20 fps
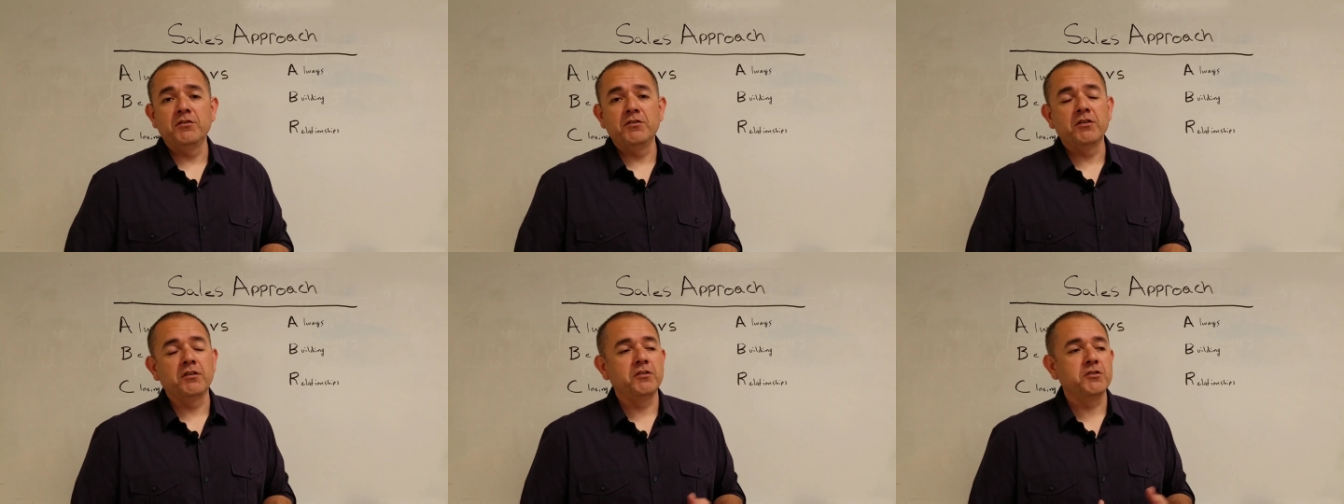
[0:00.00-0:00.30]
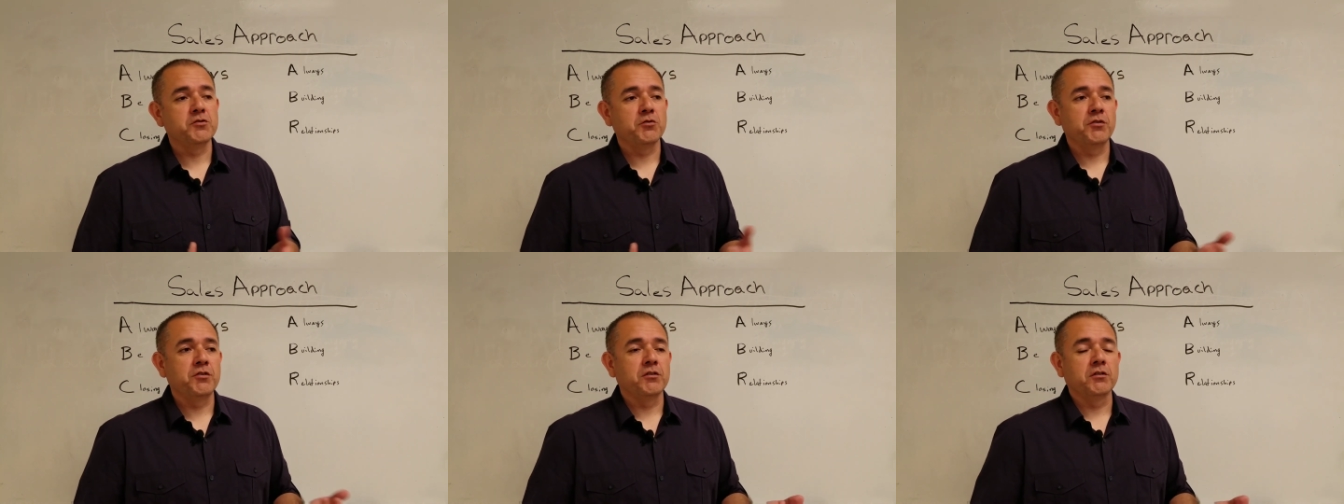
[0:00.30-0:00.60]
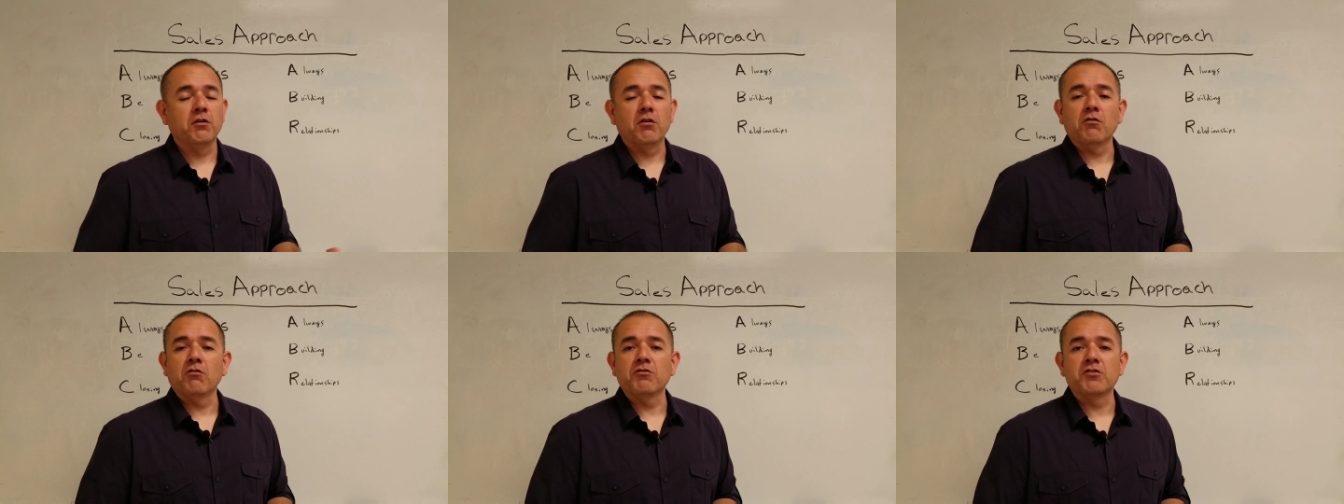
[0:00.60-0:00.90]
You can join
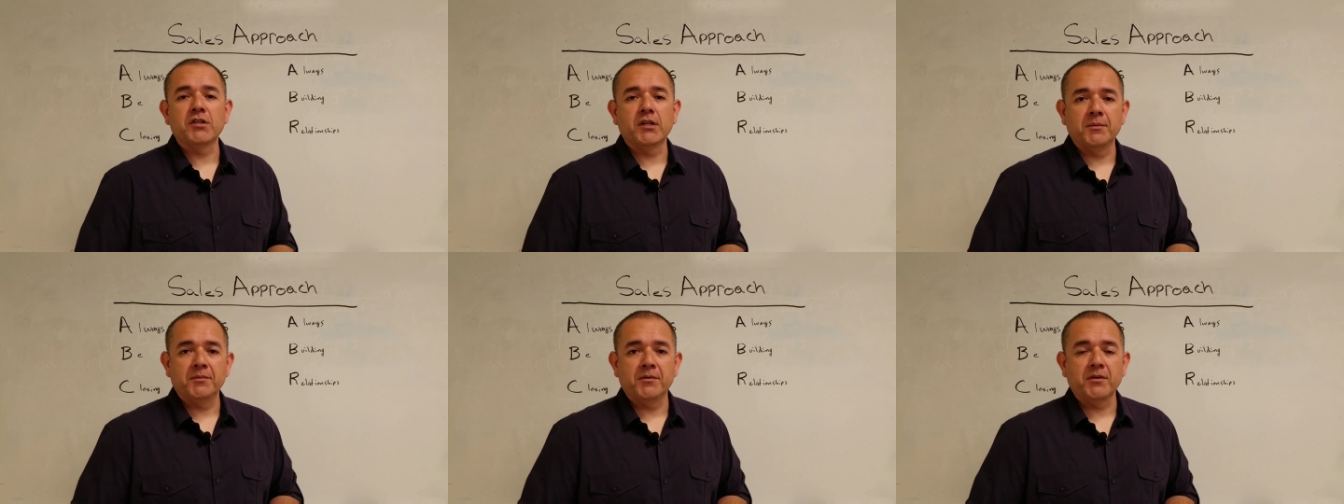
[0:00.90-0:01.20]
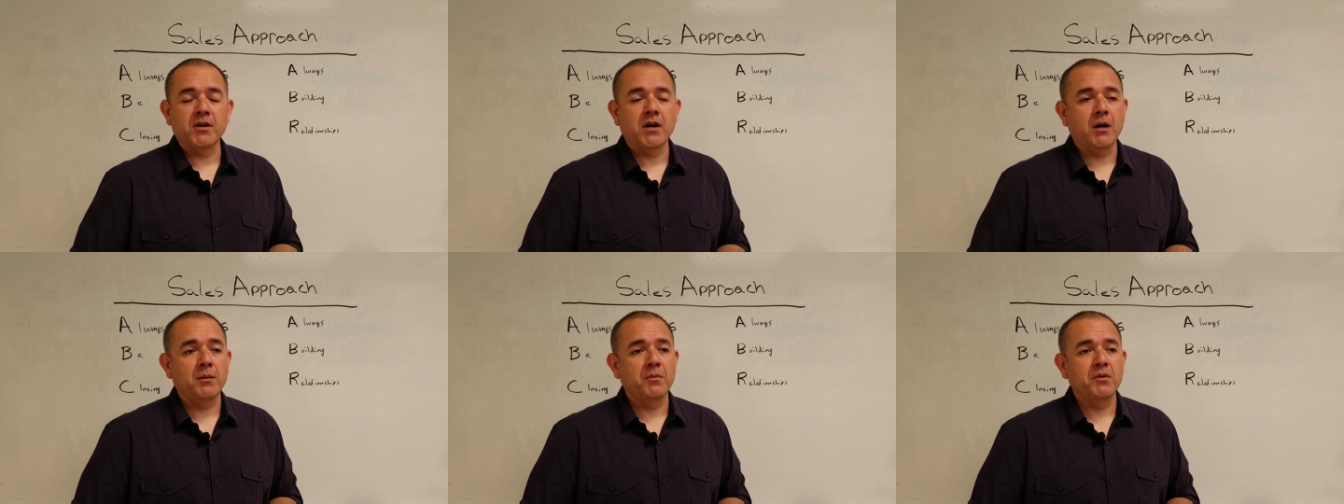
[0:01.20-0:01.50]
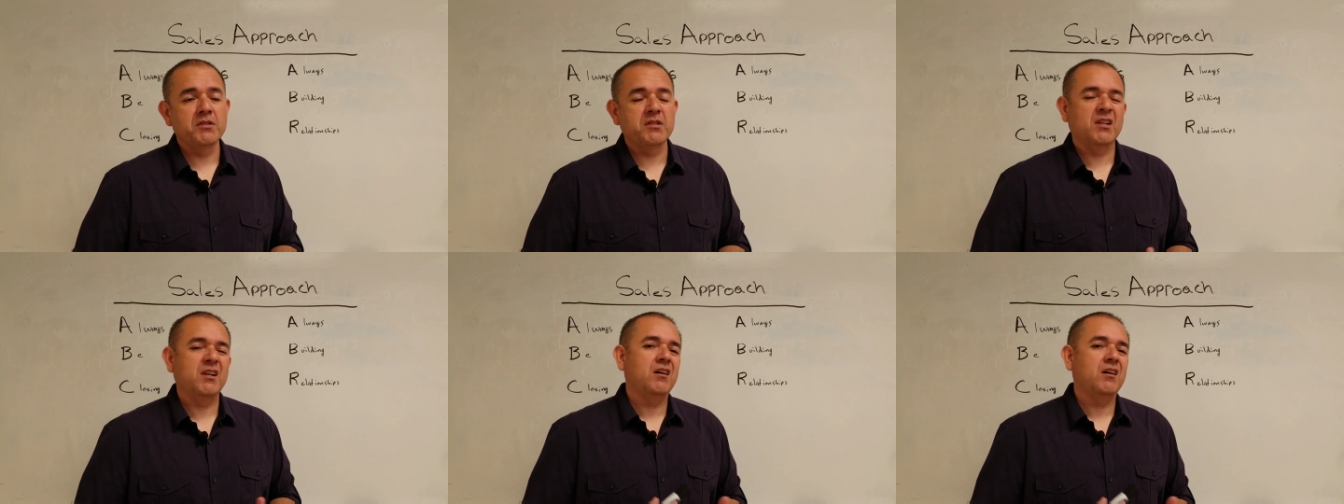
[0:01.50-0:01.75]
your local Chamber of Commerce.